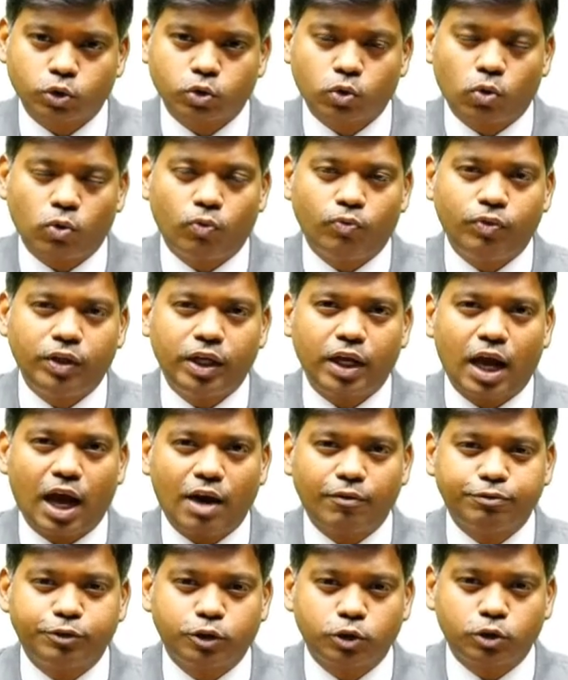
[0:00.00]
So we
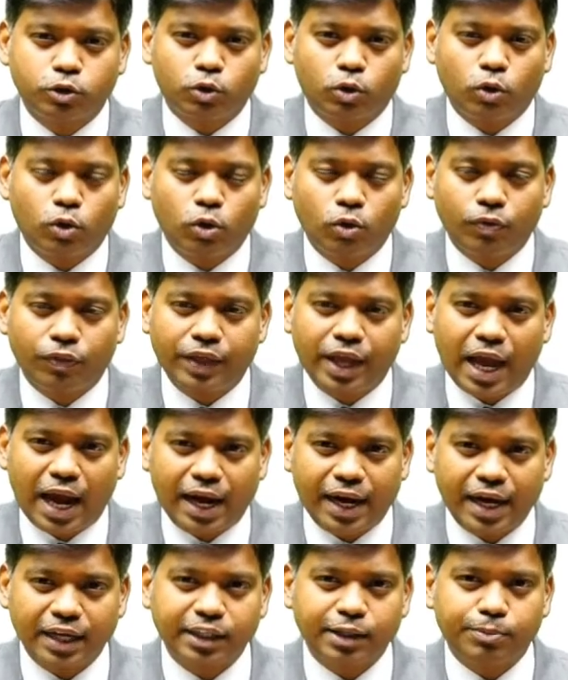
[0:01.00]
have to know the
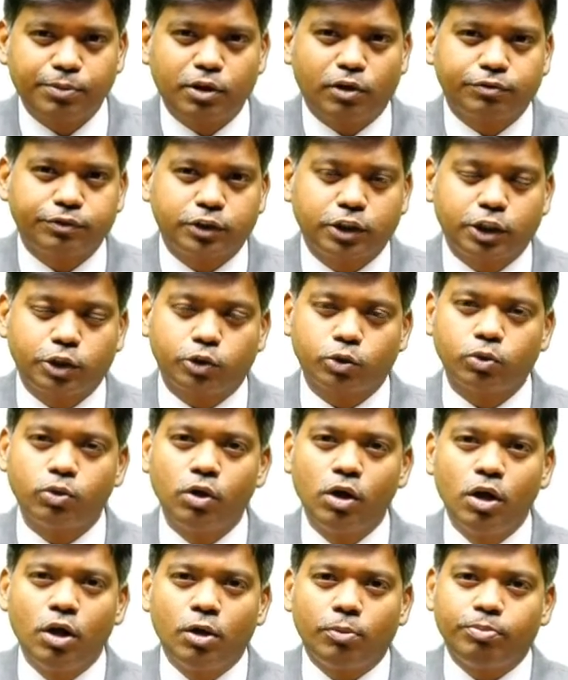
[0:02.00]
anatomy of C2
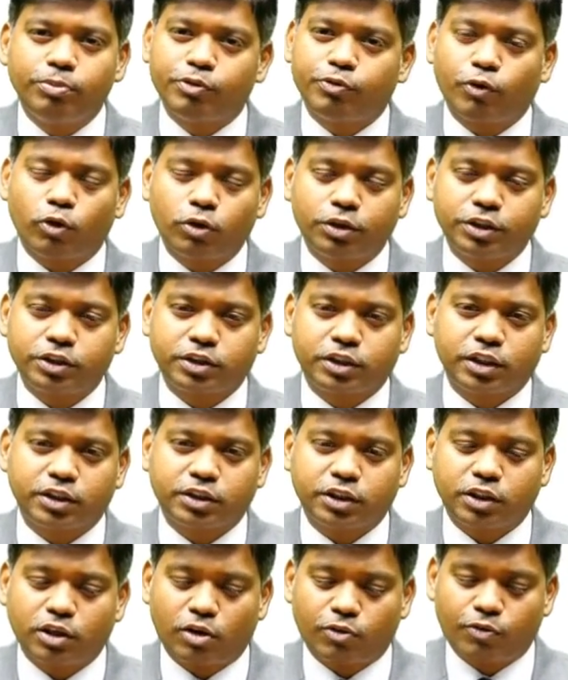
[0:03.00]
before
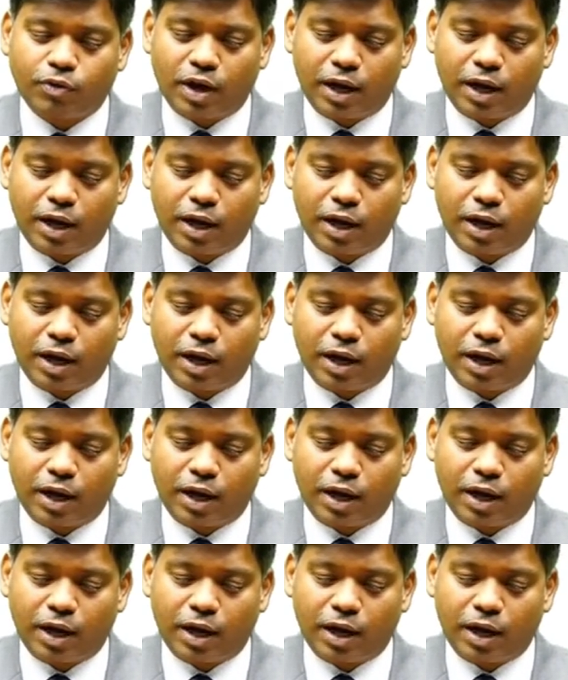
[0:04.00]
discussing of